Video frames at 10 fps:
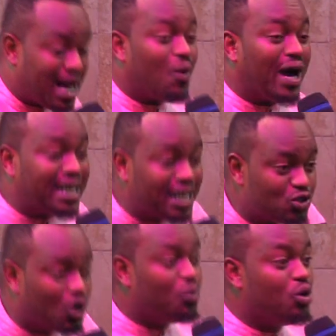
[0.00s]
our
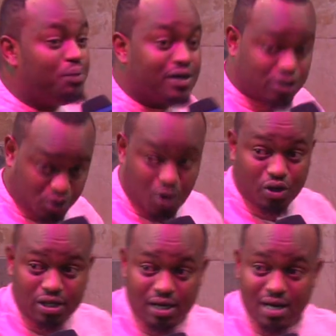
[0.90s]
kingdom will be
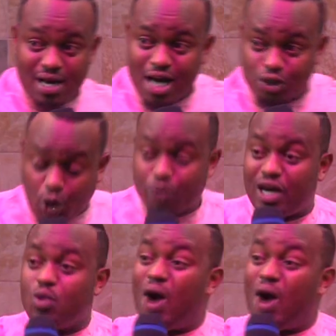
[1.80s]
restored. So they